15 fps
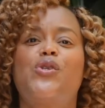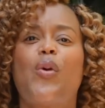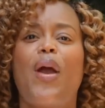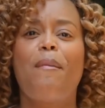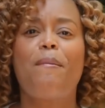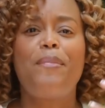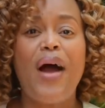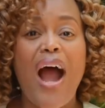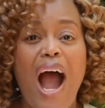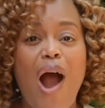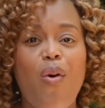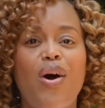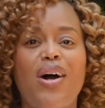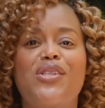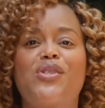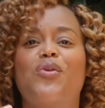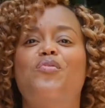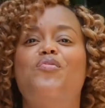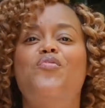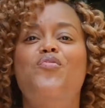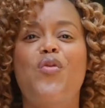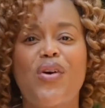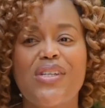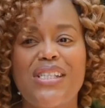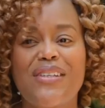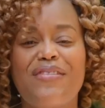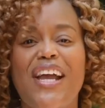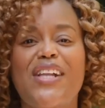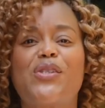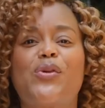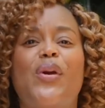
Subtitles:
to empower, to motivate,